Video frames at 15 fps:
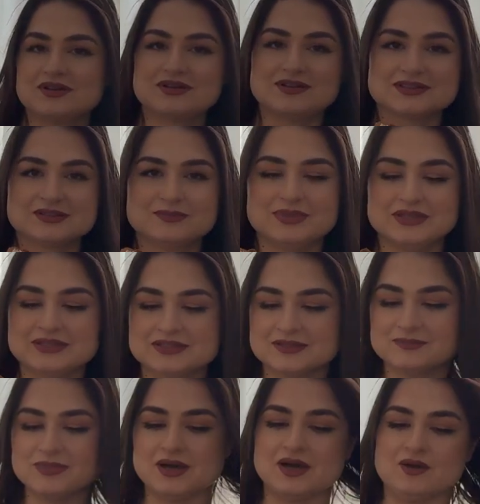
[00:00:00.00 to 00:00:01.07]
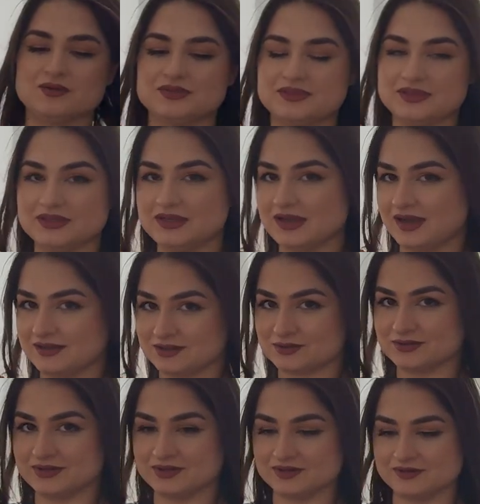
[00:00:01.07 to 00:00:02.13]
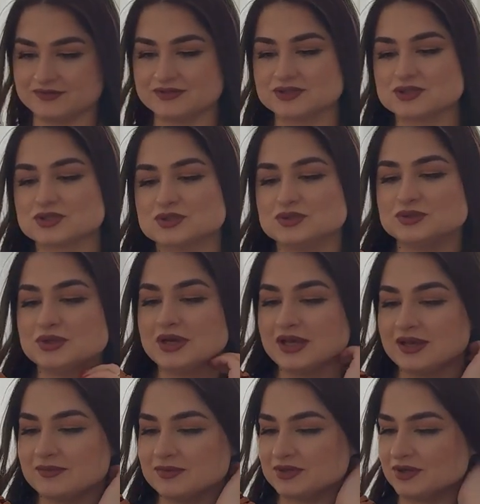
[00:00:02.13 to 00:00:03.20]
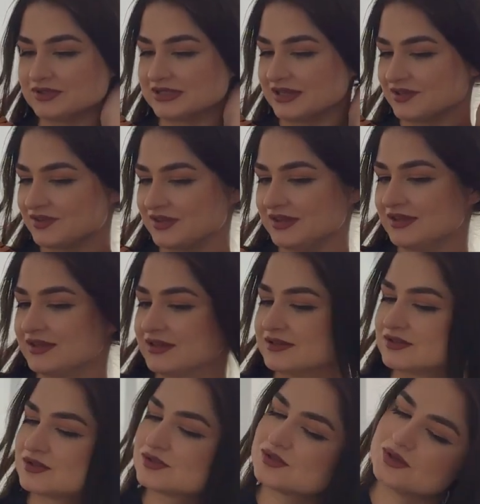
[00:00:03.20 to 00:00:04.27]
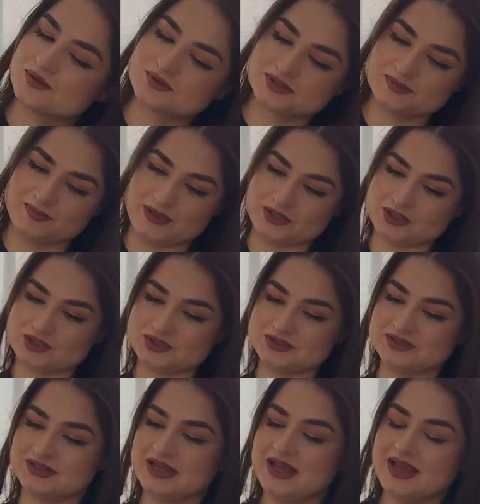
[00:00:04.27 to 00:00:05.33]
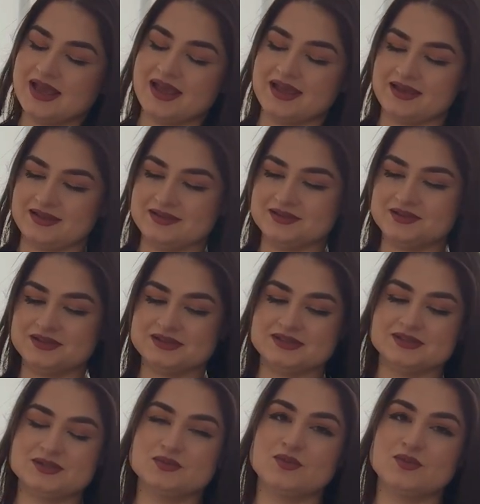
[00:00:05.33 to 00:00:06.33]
a little bit about the coloring of this shoe because I think it's so special, and this is